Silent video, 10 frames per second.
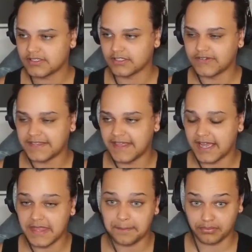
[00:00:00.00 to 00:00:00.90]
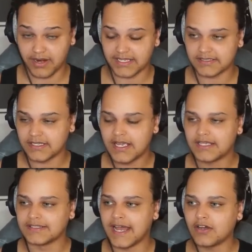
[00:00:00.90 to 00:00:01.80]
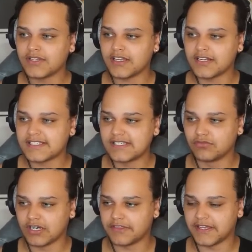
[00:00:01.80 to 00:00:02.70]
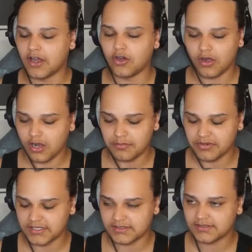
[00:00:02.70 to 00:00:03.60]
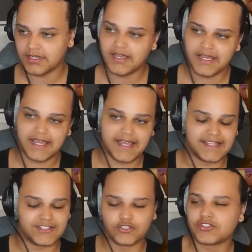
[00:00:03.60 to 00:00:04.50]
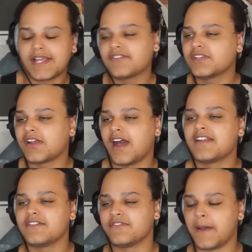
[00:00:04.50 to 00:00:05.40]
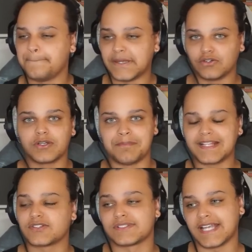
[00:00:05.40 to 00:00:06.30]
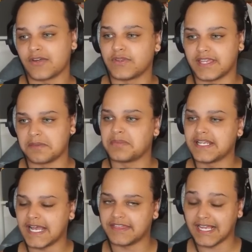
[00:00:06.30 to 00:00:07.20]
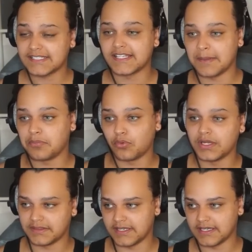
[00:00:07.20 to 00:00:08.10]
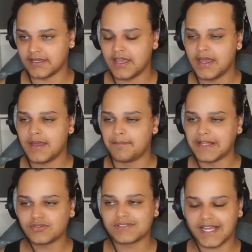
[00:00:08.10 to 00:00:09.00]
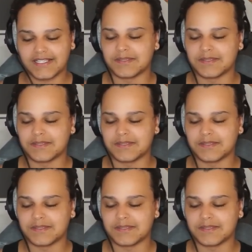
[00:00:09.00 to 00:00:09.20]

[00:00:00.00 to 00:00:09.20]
that and they press, now they're gonna see run and think, oh, I can't press. You just have to kind of build mental stack with Kimberly, and that's the important thing. Mental stack is